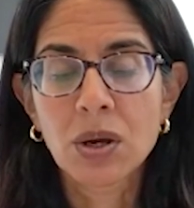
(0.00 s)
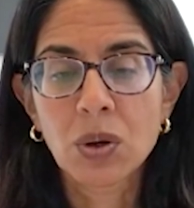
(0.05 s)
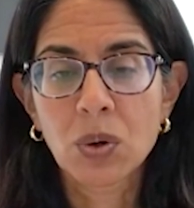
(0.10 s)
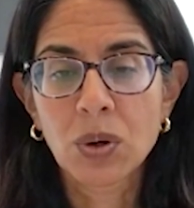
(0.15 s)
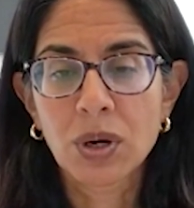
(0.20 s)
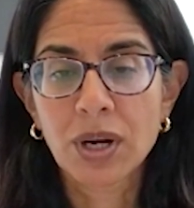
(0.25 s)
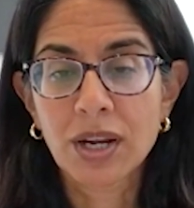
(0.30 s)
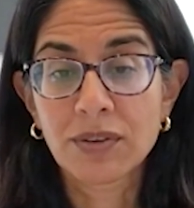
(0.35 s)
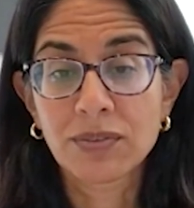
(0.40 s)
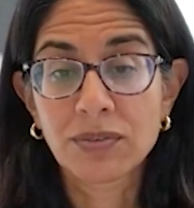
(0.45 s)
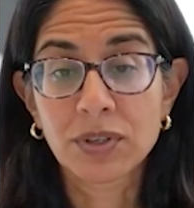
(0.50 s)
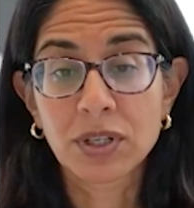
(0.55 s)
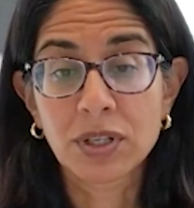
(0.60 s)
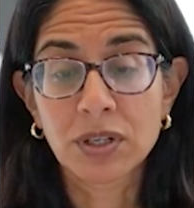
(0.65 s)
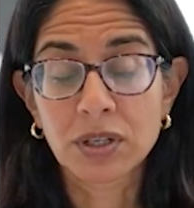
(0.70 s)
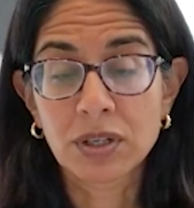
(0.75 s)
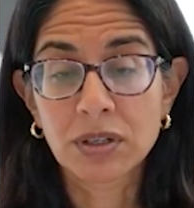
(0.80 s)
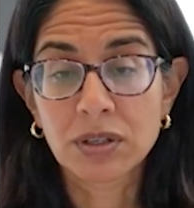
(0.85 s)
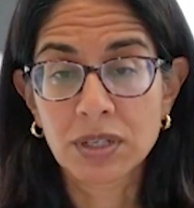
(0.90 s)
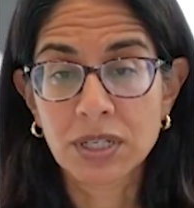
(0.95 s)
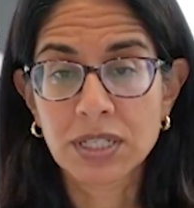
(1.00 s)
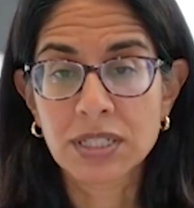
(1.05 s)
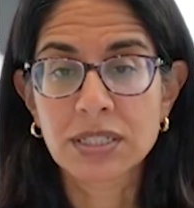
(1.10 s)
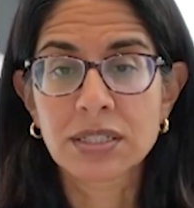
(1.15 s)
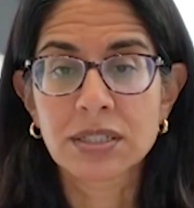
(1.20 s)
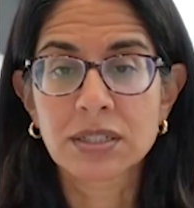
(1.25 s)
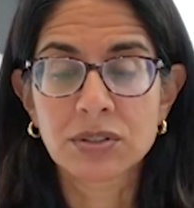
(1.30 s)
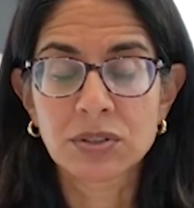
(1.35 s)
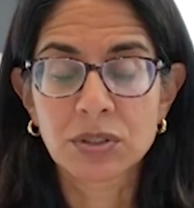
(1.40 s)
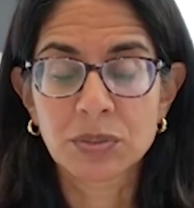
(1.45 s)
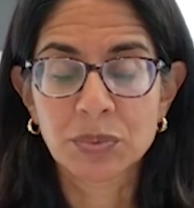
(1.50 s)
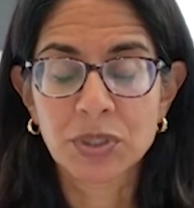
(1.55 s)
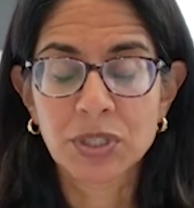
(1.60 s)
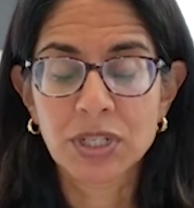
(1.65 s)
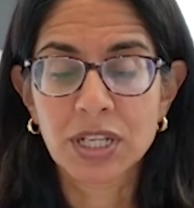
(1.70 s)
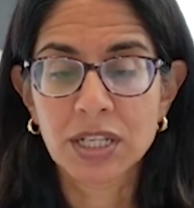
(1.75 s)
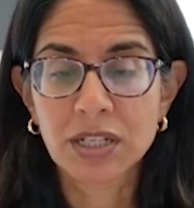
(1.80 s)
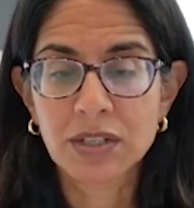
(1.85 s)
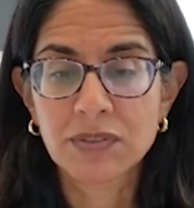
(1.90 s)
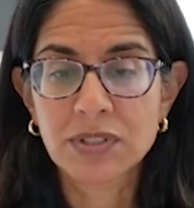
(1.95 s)
or have recurrent triple
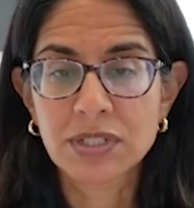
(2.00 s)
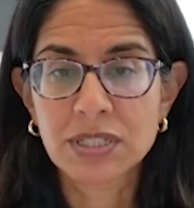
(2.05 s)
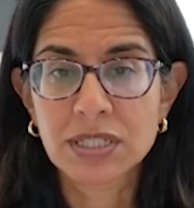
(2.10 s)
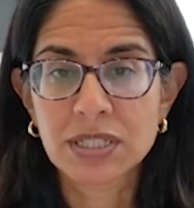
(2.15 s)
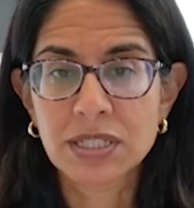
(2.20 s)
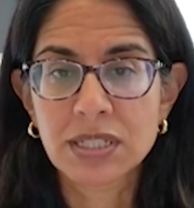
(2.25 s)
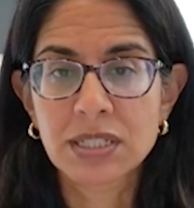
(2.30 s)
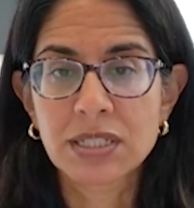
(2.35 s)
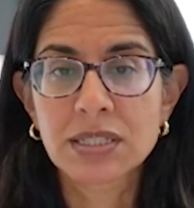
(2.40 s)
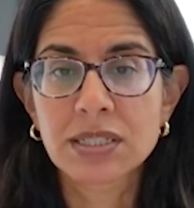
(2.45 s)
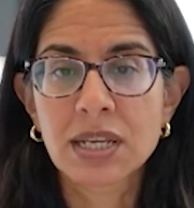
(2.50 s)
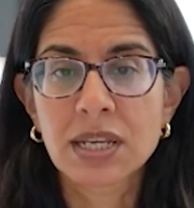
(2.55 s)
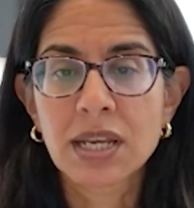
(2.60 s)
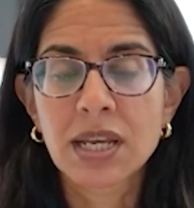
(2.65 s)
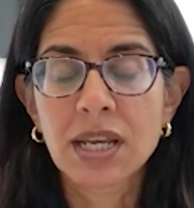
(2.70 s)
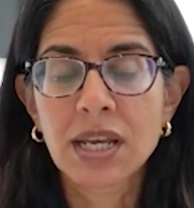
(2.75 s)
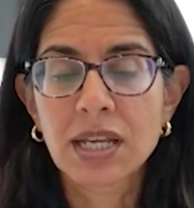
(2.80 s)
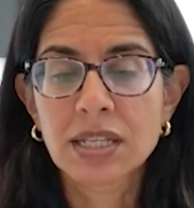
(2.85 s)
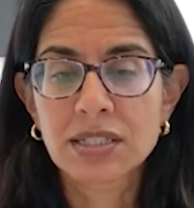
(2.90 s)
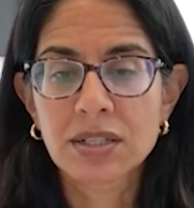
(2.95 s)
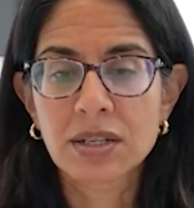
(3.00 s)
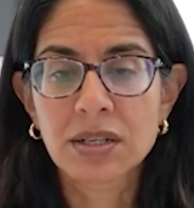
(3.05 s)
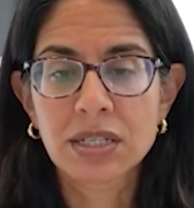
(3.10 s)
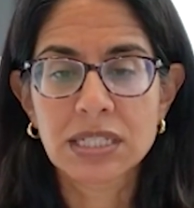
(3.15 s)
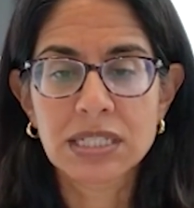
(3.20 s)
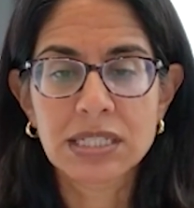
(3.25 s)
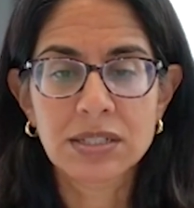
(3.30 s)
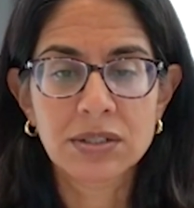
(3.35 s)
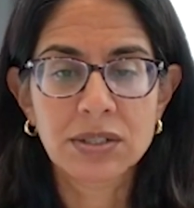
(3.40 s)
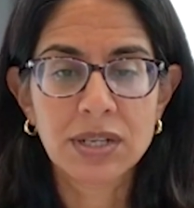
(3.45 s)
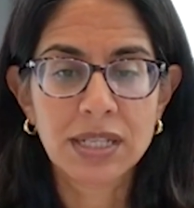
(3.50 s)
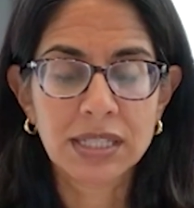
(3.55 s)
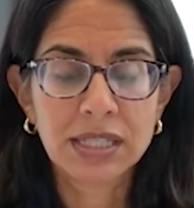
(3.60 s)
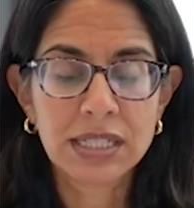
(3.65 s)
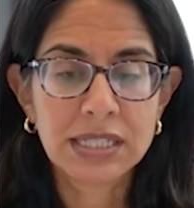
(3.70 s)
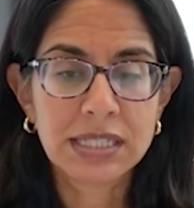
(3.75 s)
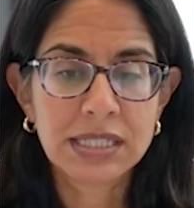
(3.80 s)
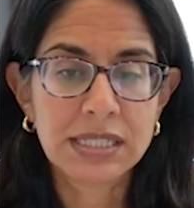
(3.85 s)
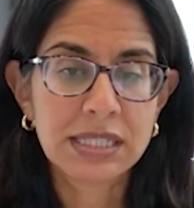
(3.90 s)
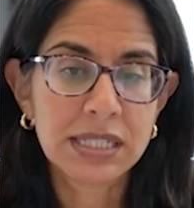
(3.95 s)
negative disease as long as they're at
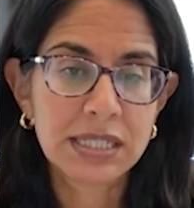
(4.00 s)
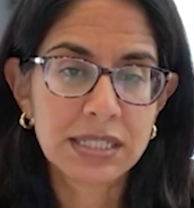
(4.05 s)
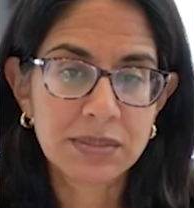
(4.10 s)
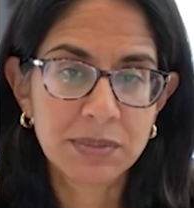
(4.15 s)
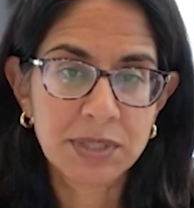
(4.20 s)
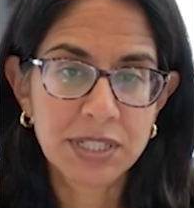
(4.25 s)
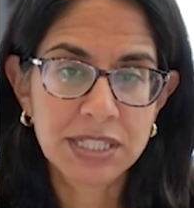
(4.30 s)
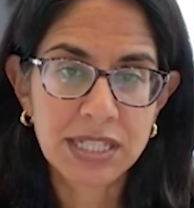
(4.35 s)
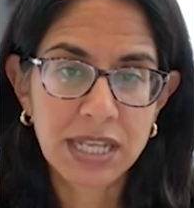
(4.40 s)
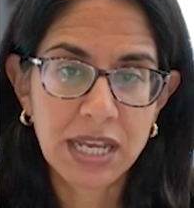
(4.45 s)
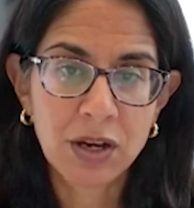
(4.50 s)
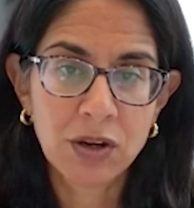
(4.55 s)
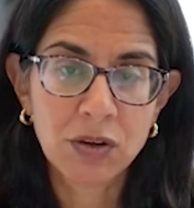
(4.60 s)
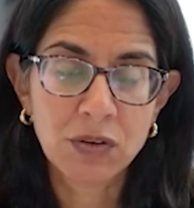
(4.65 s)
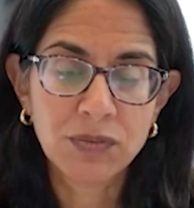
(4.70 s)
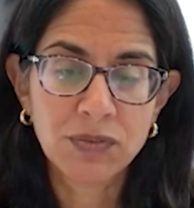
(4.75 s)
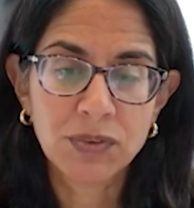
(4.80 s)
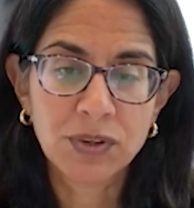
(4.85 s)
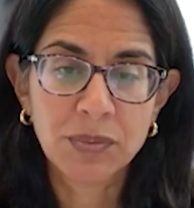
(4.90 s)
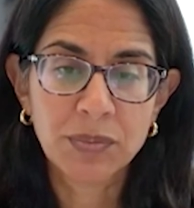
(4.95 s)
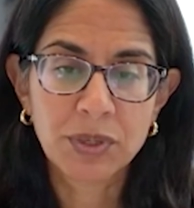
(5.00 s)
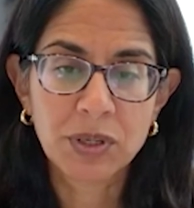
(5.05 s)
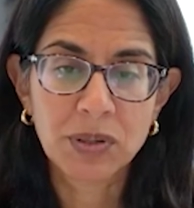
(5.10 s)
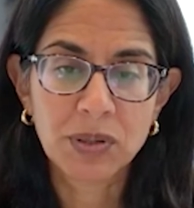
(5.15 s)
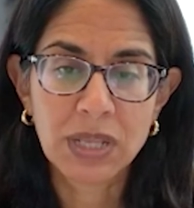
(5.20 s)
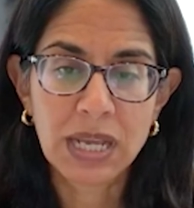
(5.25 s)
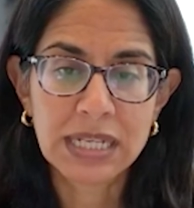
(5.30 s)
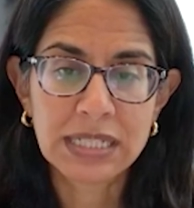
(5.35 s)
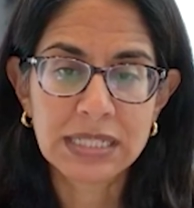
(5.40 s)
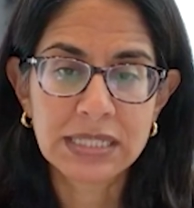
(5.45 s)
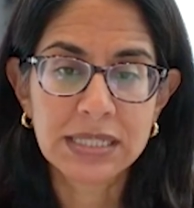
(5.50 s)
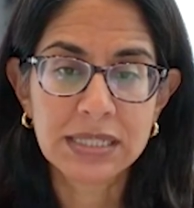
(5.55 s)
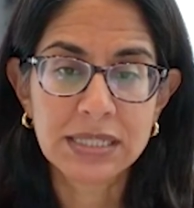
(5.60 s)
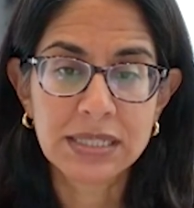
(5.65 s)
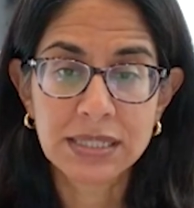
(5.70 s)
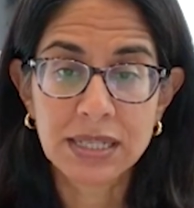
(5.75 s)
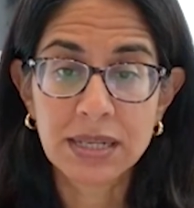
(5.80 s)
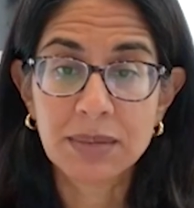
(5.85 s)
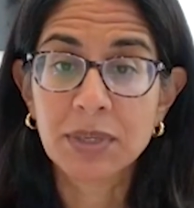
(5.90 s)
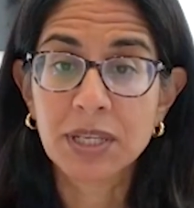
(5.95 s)
least six months out from their last
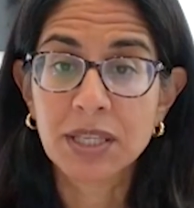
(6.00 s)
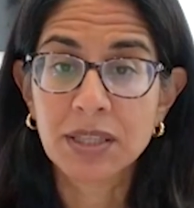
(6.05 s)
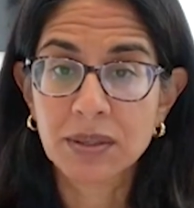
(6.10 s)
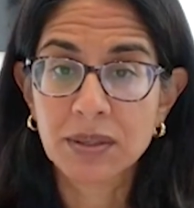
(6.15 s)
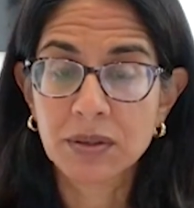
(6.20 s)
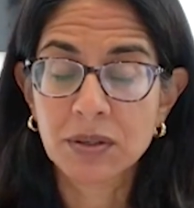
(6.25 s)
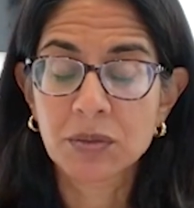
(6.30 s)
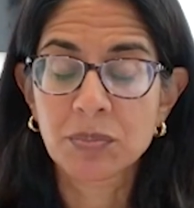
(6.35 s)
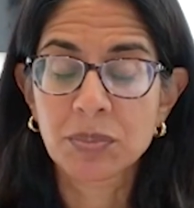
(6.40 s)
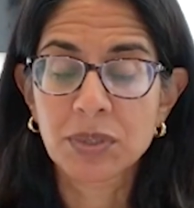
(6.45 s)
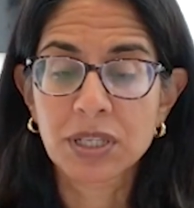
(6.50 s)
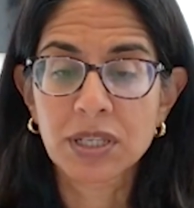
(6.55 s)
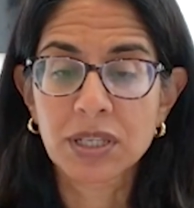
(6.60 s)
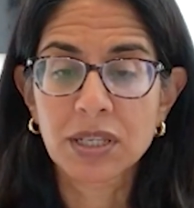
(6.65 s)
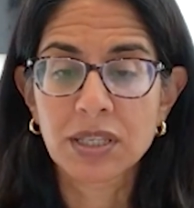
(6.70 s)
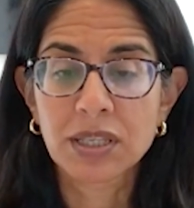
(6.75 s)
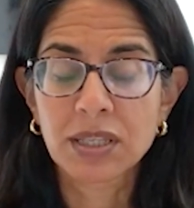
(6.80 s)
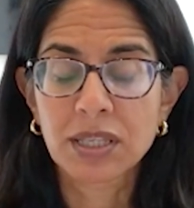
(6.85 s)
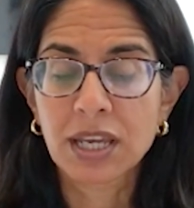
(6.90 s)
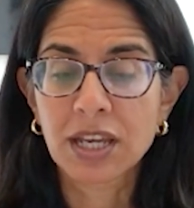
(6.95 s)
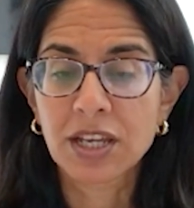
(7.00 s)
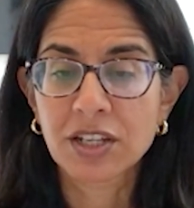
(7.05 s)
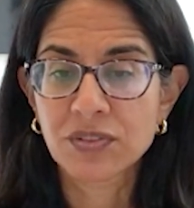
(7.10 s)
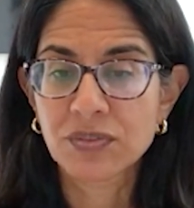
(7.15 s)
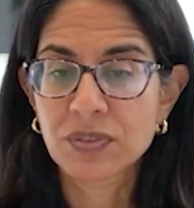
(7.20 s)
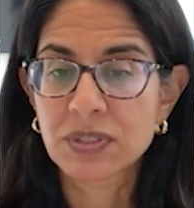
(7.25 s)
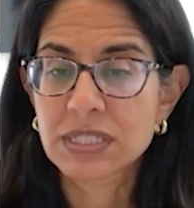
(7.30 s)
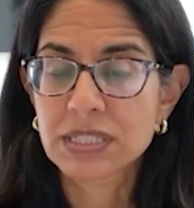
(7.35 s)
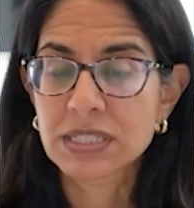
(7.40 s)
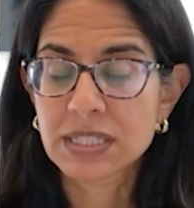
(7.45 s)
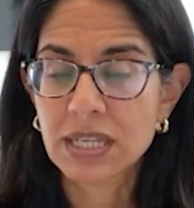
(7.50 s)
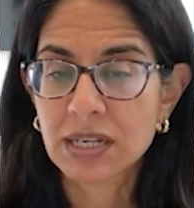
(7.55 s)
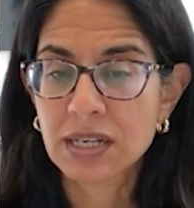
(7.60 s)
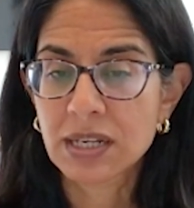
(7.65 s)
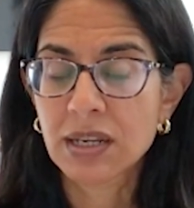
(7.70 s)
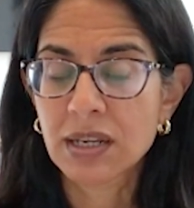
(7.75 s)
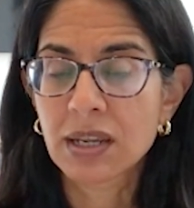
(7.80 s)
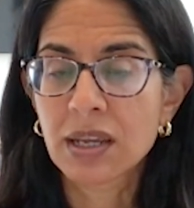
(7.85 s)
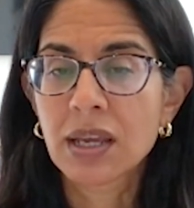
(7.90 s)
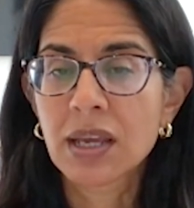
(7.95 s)
systemic therapy in the adjuvant
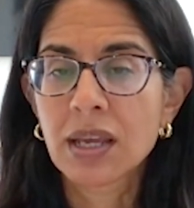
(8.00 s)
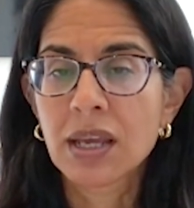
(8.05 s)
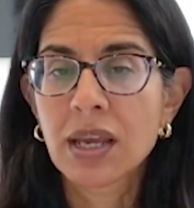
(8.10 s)
setting.